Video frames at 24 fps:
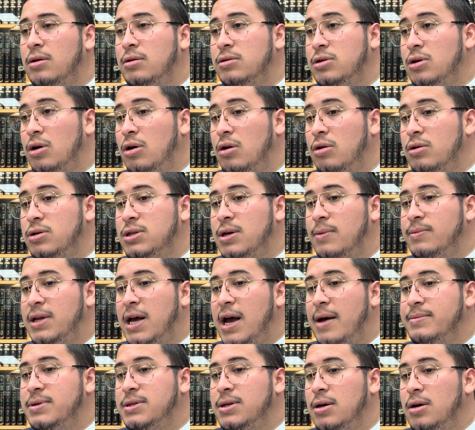So
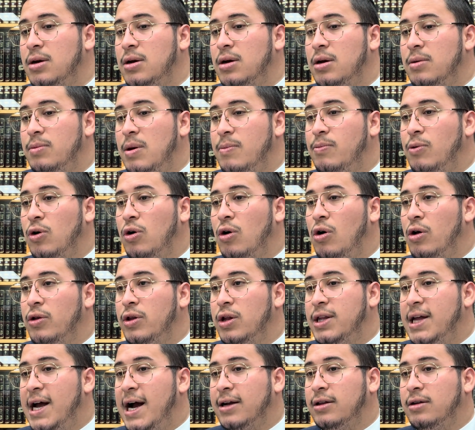sometimes people call
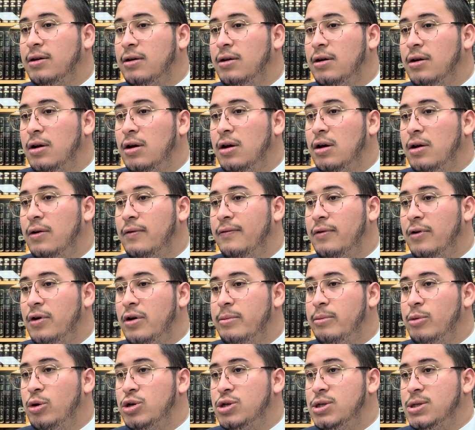the doctor for an
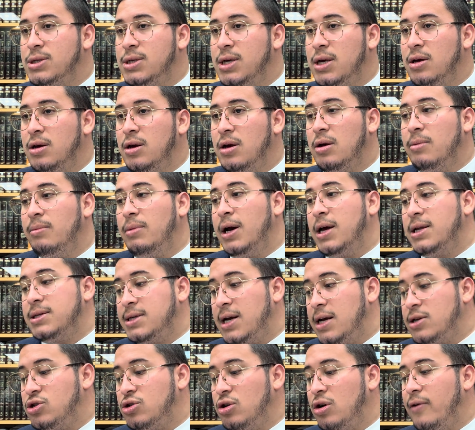emergency, but he's
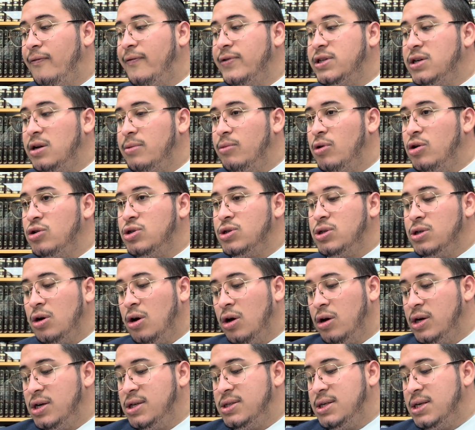not sure if it's an emergency.
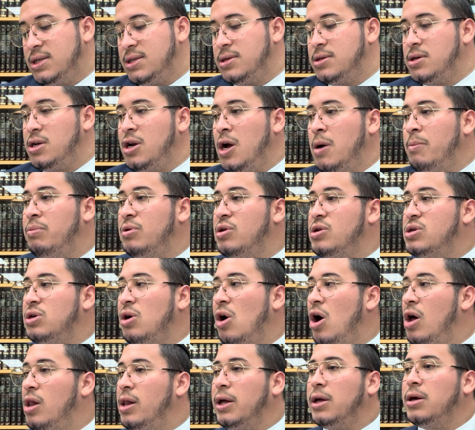All he sees is a number is
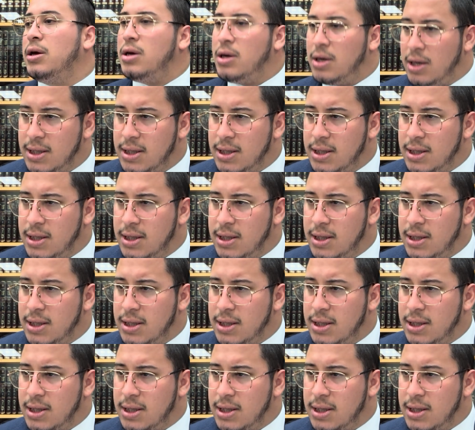calling.